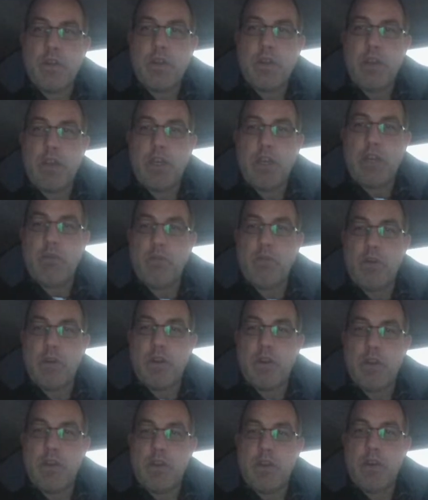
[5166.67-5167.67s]

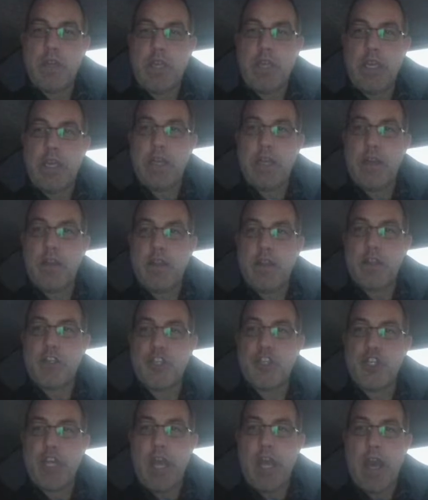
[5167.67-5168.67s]
anyone in the
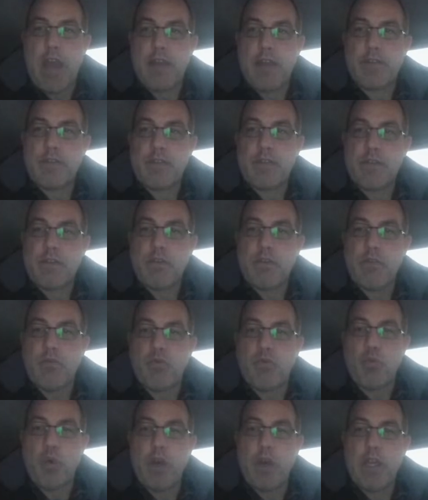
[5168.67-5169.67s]
chat,
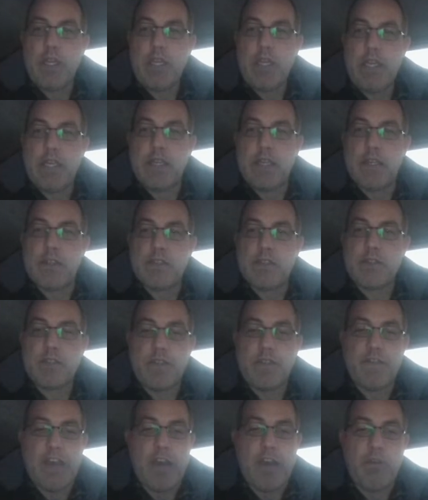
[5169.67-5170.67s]
what is, if
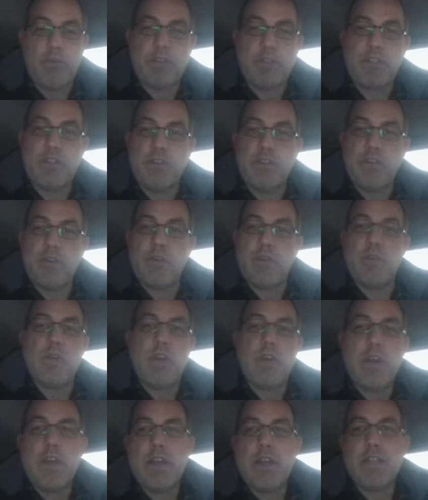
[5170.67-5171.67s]
I was to
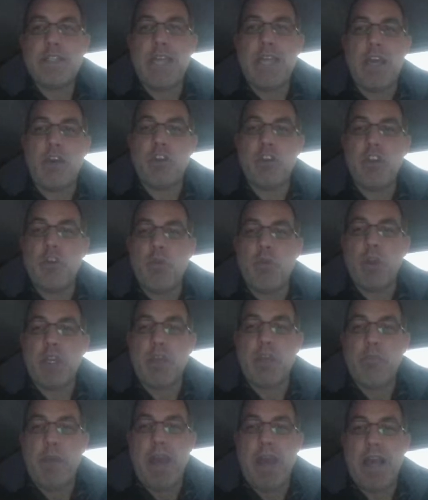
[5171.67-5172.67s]
tell you what a
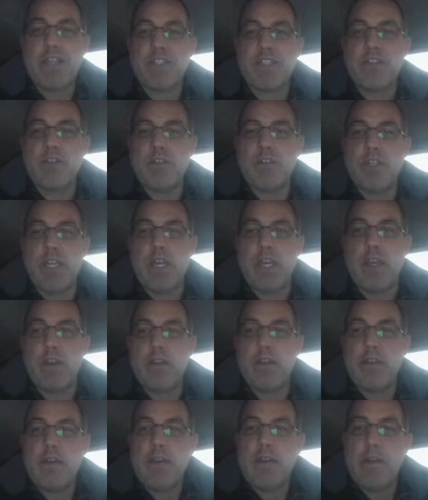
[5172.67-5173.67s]
capacitor did
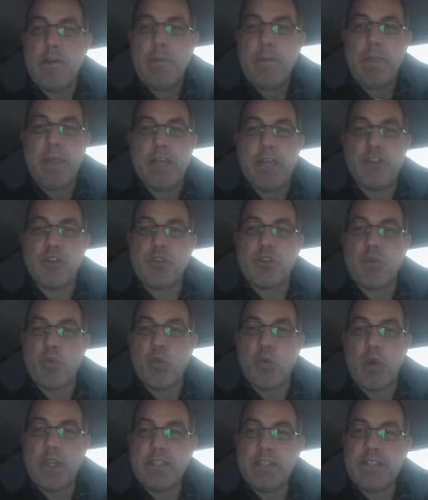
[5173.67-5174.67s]
in just
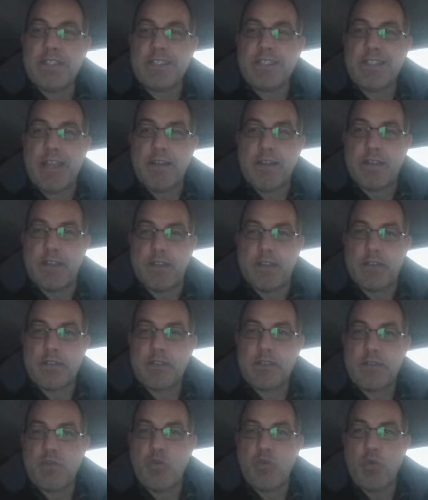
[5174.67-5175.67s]
one sentence,
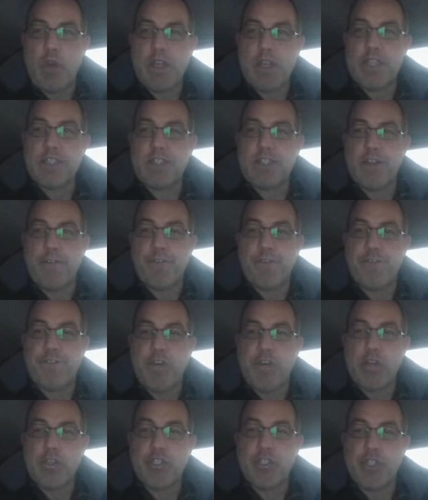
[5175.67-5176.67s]
what is the
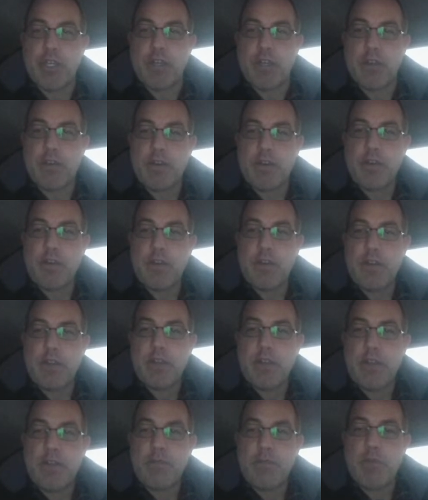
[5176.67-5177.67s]
function
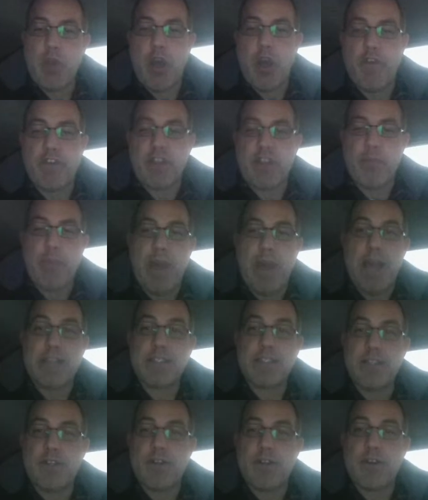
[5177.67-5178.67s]
of a
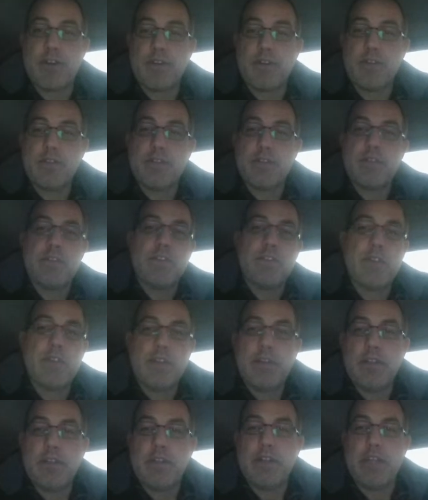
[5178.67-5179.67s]
capacitor?
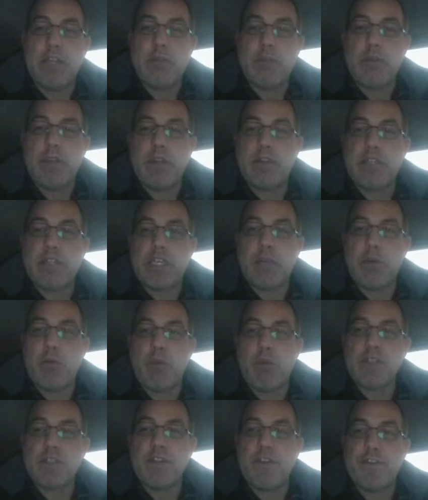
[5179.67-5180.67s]
Anyone here tell me, what
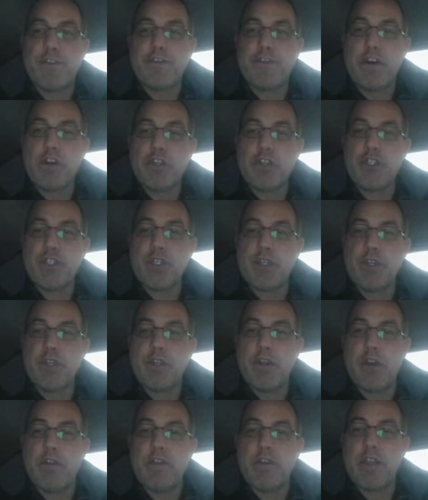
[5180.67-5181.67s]
is the function
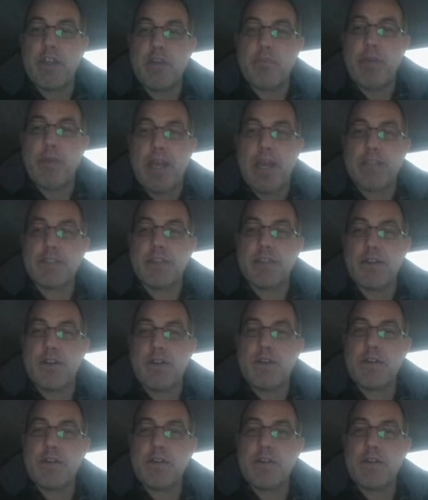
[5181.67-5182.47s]
of a capacitor?